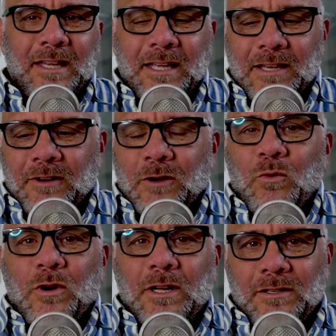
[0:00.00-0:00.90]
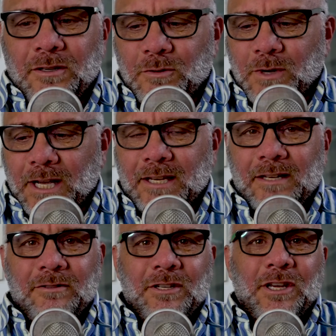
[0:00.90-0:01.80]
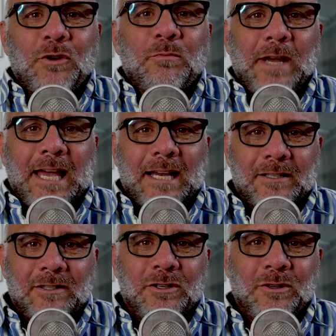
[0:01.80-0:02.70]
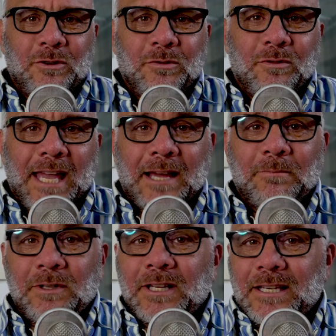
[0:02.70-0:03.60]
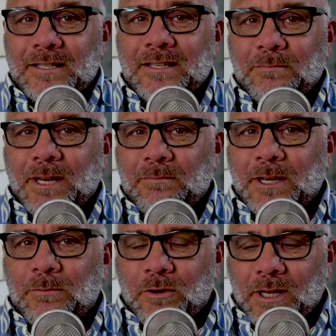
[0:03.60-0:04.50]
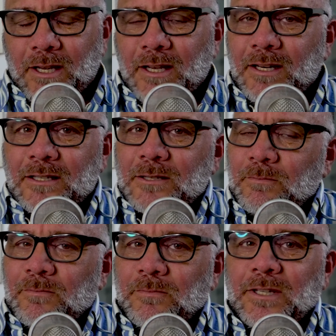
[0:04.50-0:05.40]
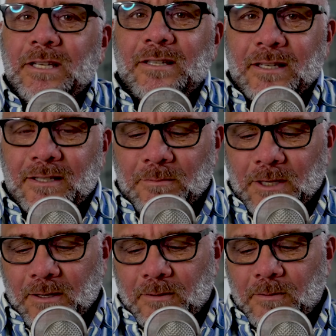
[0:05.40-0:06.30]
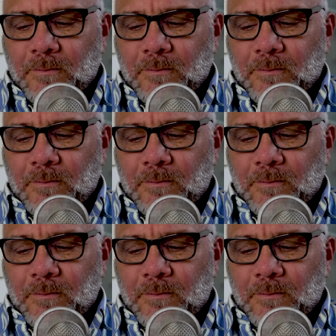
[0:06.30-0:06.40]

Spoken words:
if I want to, I can go back to that place in my memory, and it's pleasing to me.